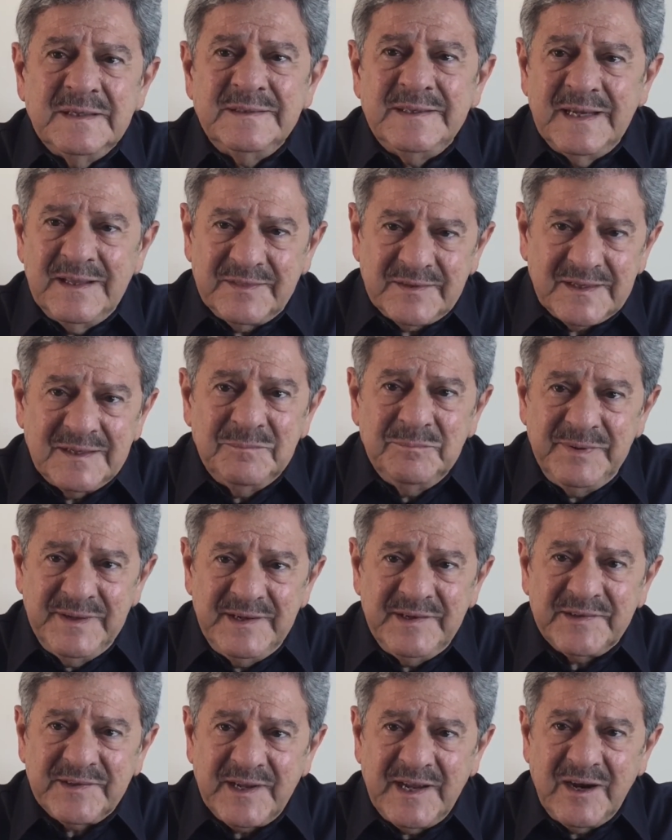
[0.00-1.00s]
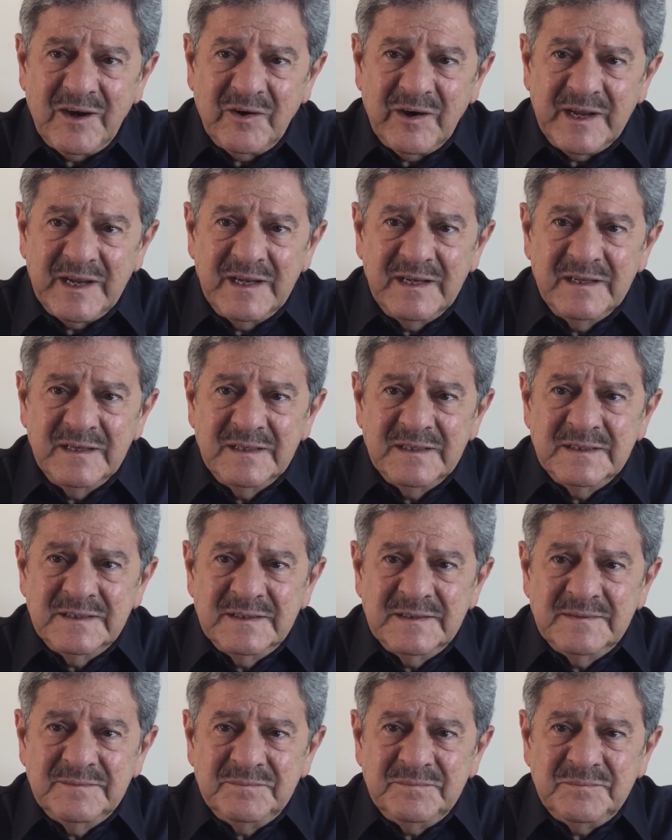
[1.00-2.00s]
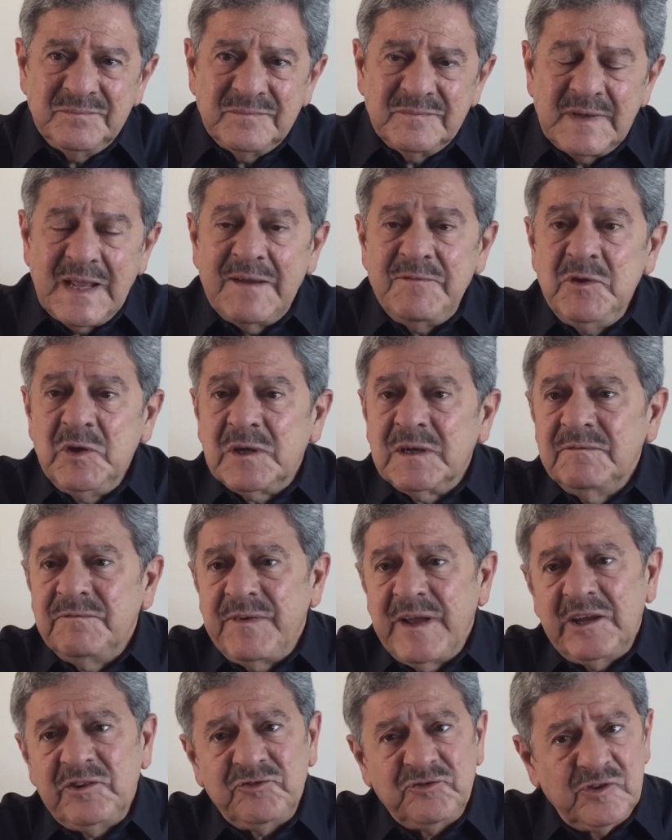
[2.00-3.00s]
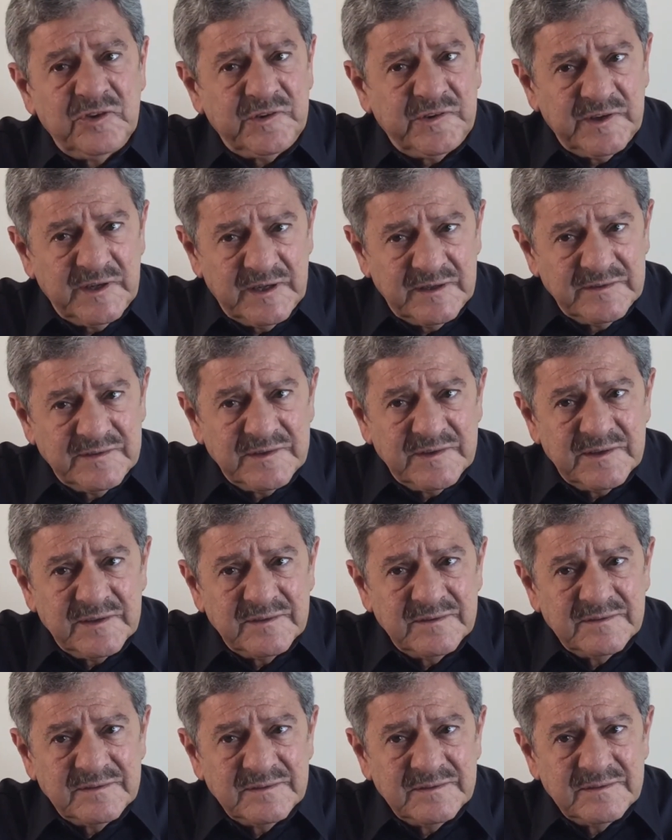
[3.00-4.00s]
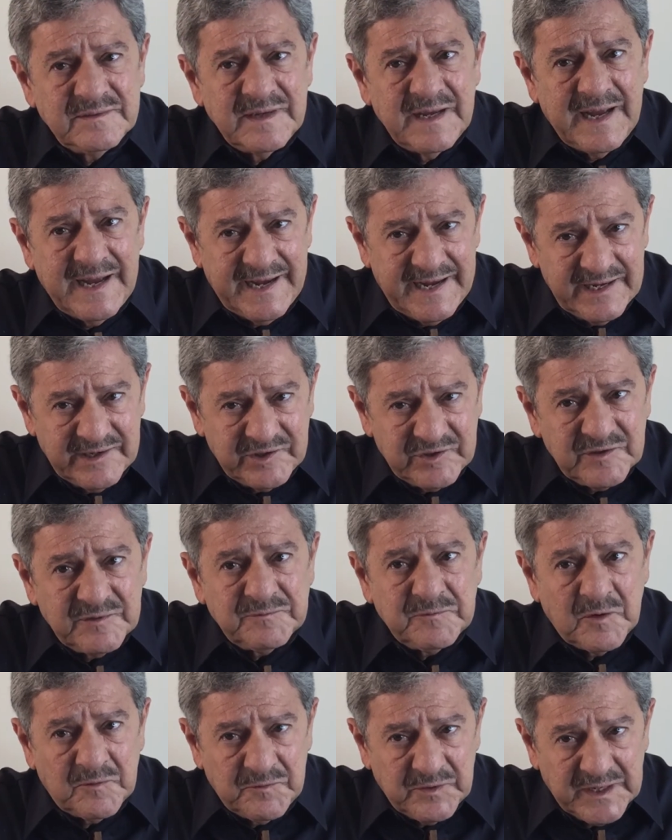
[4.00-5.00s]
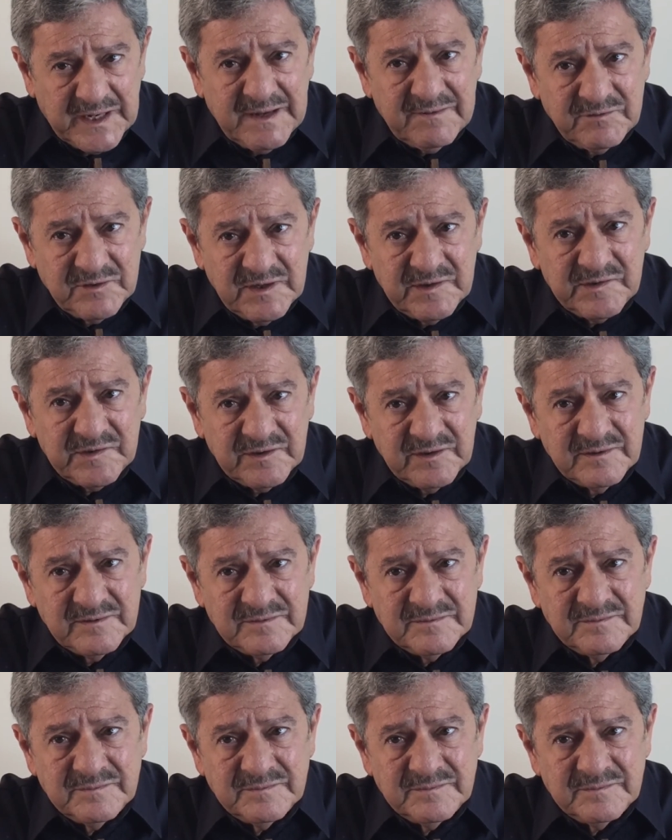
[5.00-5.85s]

Death can be scary. Have you confessed your sins? Asked for forgiveness?